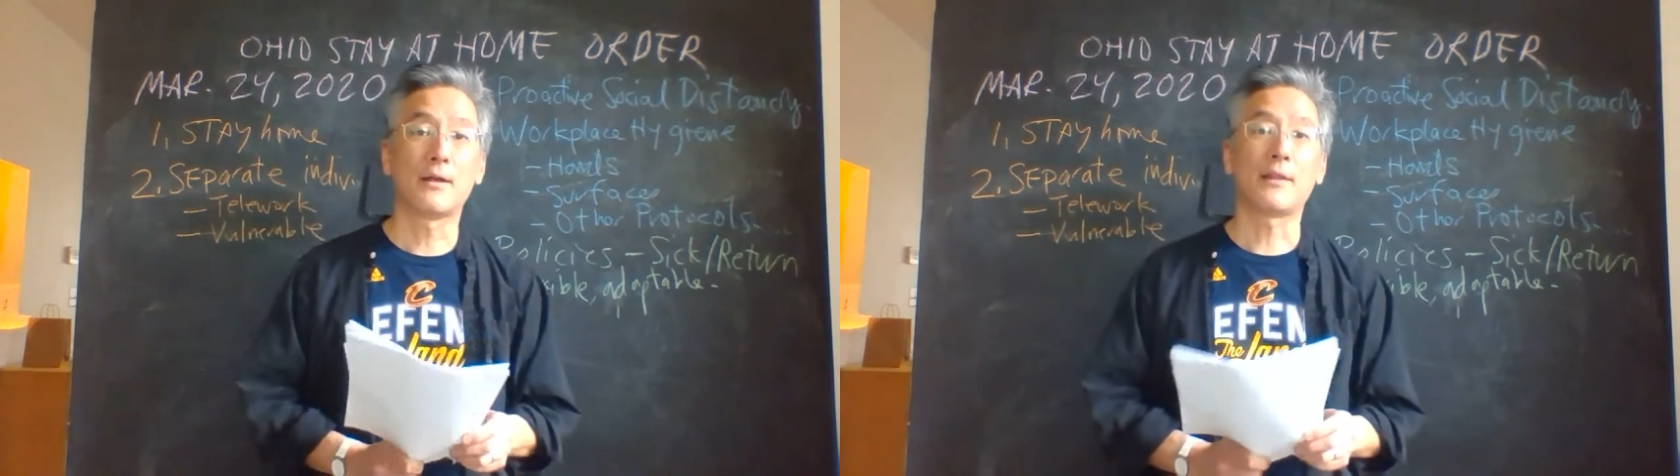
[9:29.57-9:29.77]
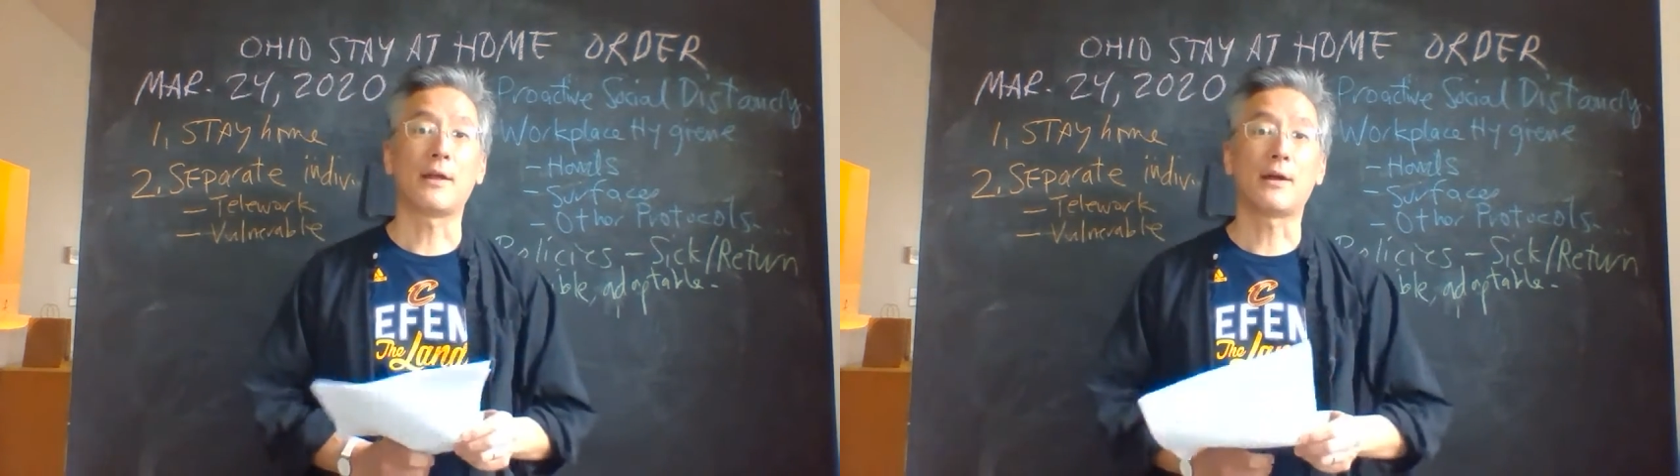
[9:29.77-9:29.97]

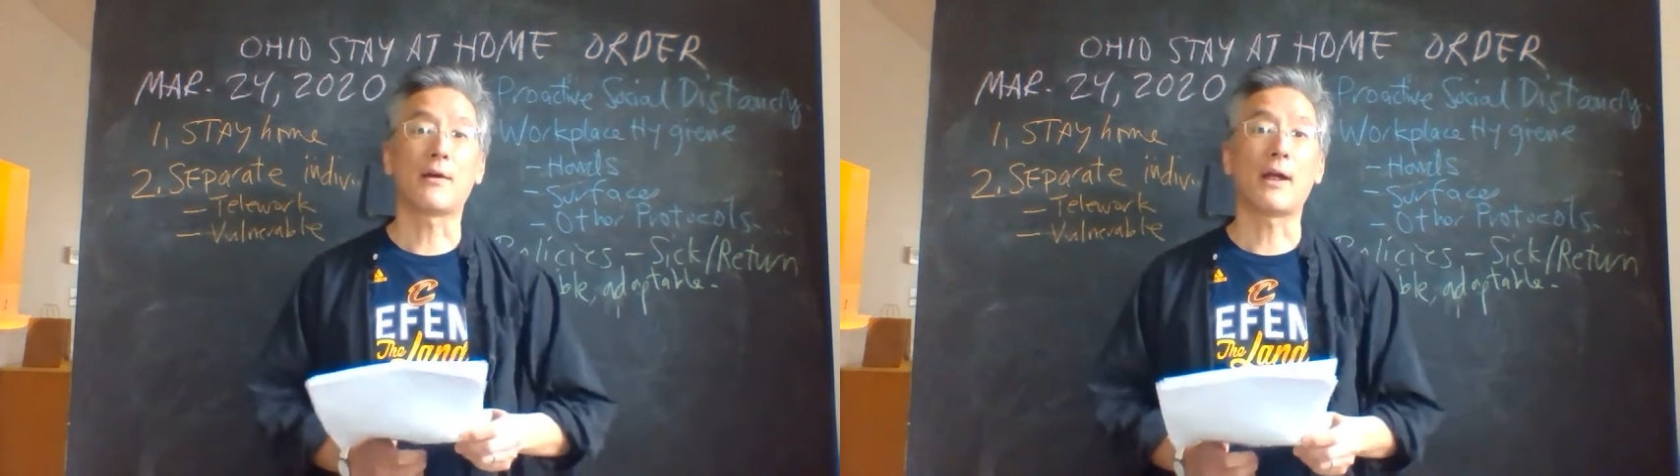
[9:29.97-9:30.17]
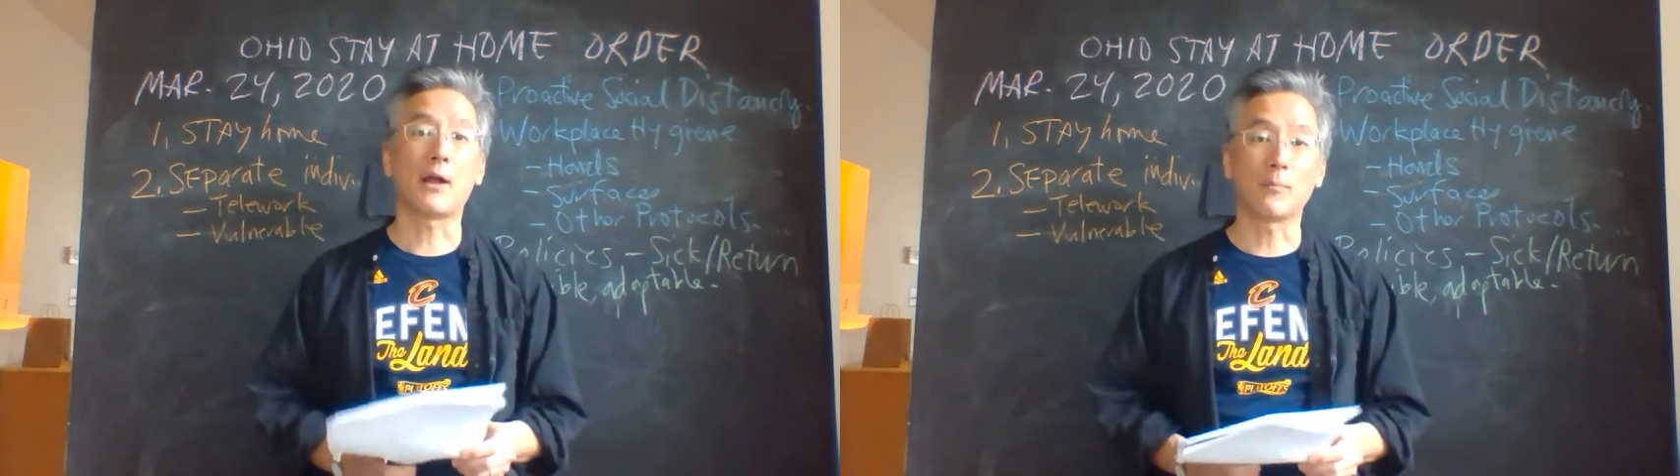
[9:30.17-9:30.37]

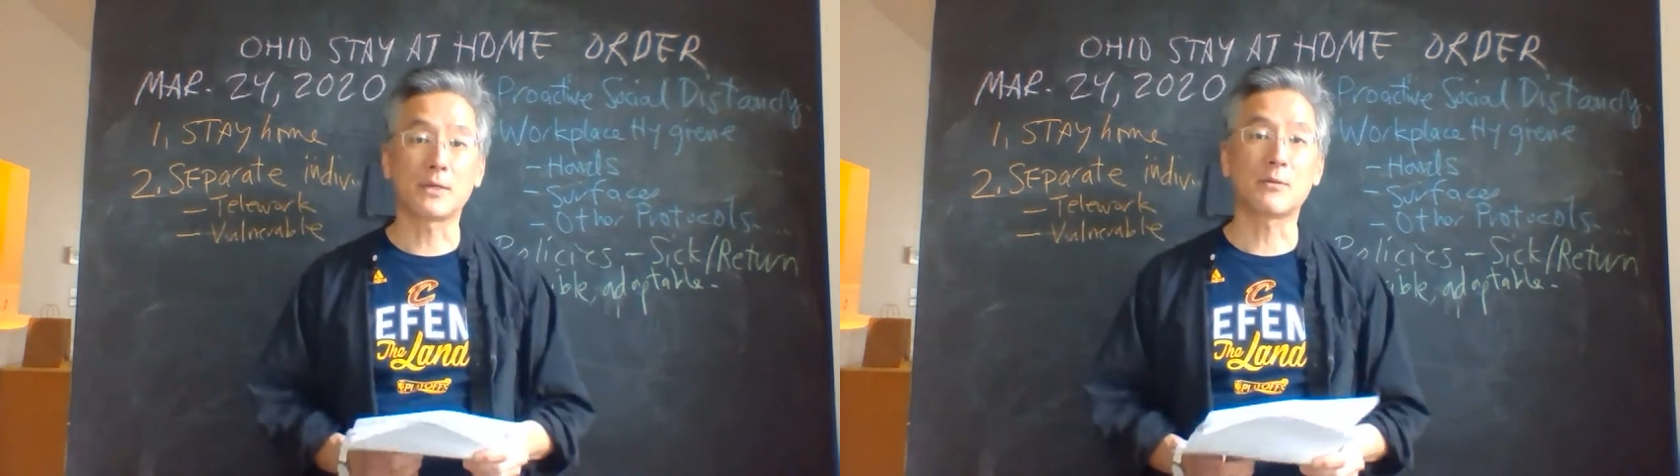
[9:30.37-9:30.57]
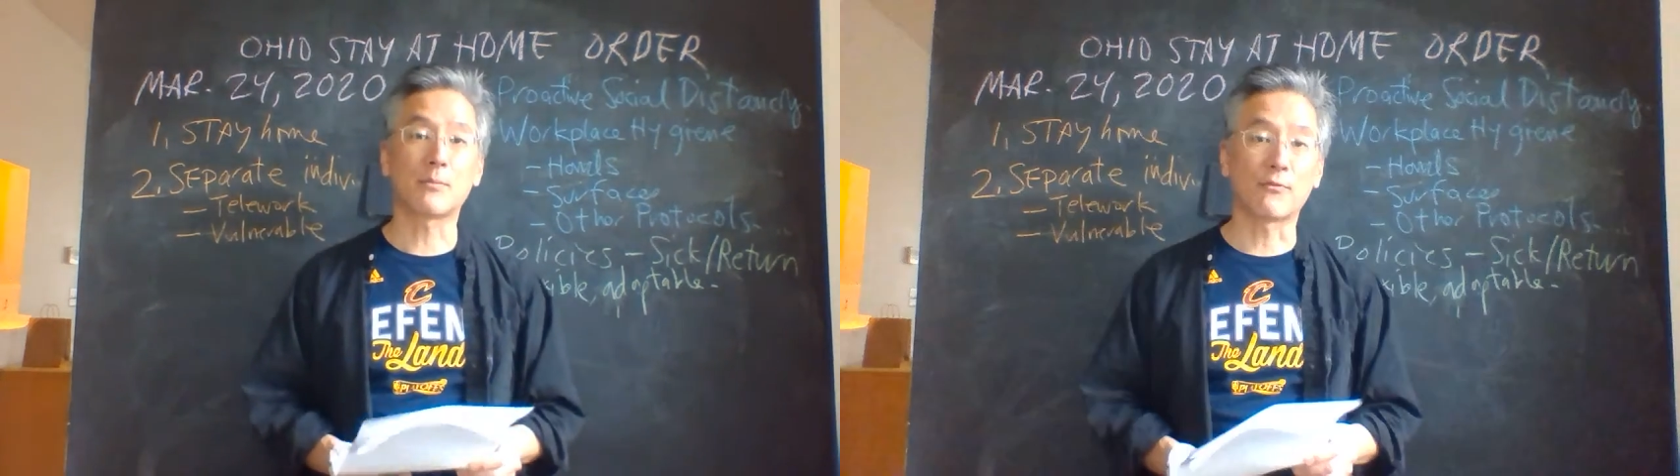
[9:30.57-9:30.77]
they're
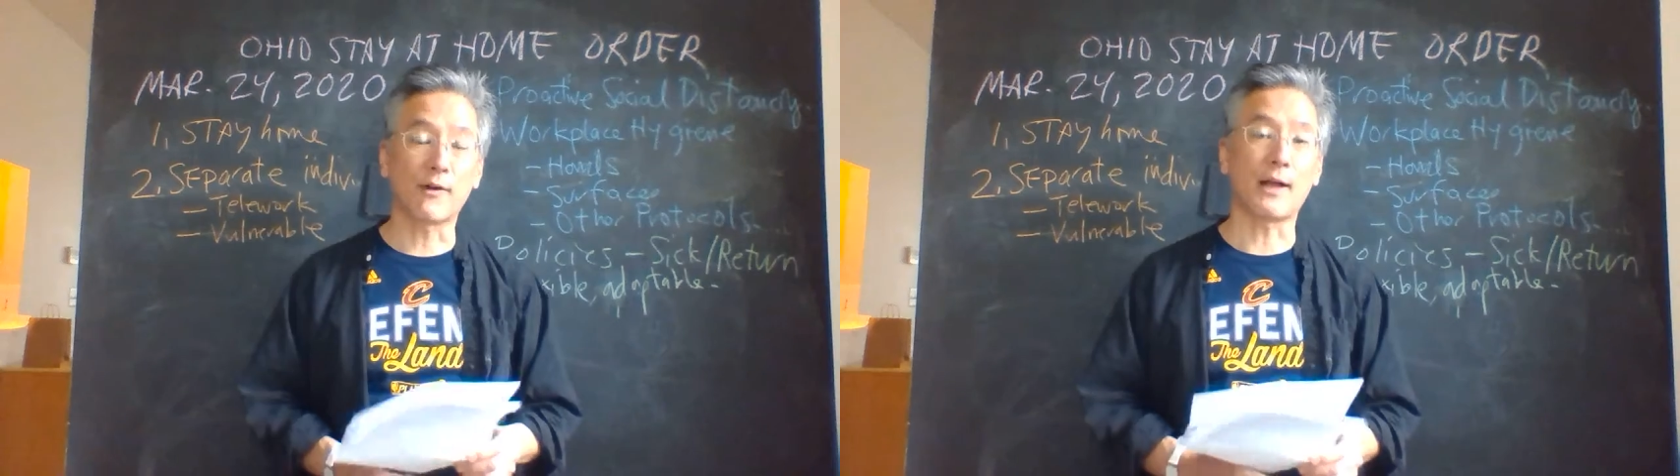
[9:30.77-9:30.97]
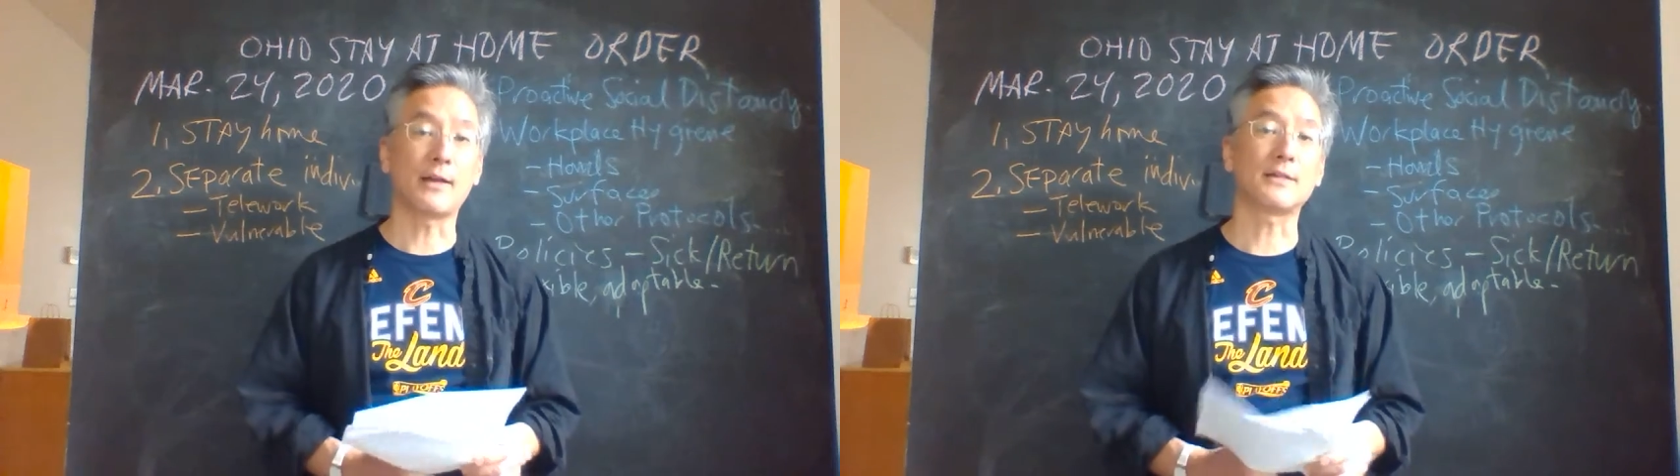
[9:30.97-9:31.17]
helping to
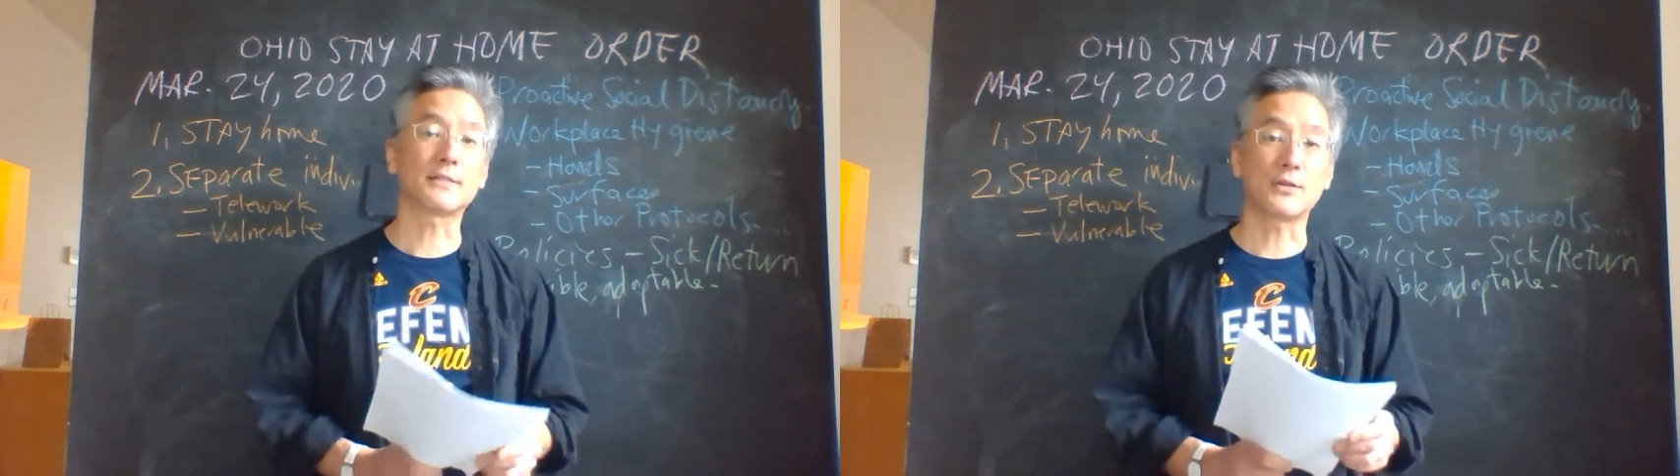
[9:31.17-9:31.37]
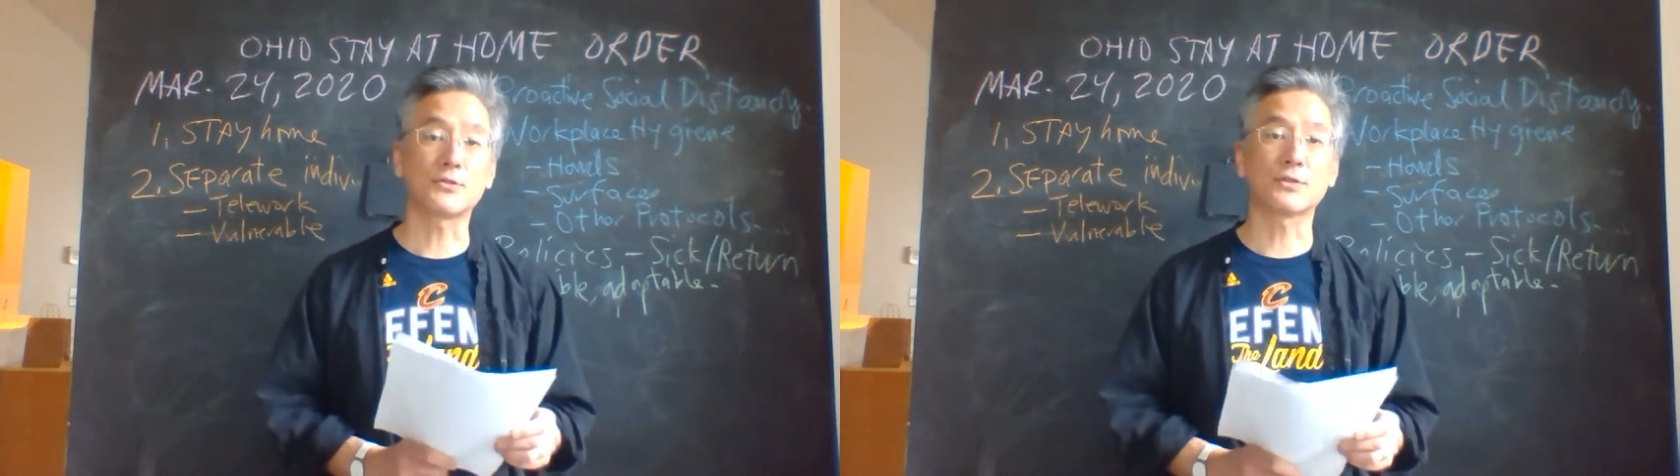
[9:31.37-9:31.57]
provide
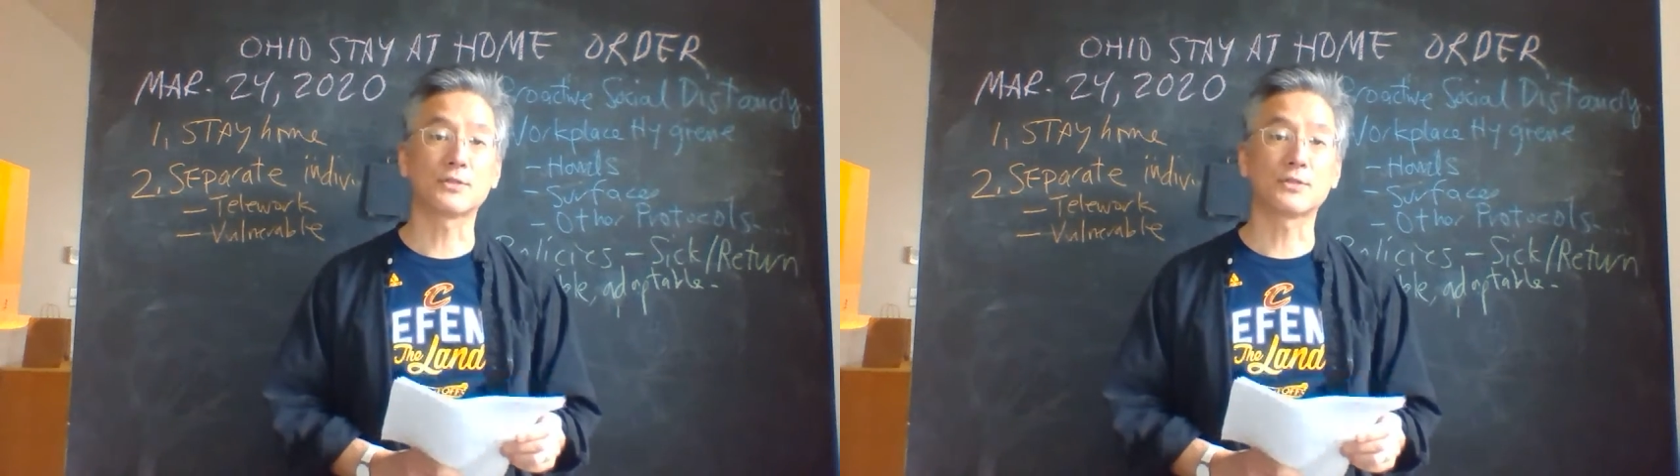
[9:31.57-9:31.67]
essential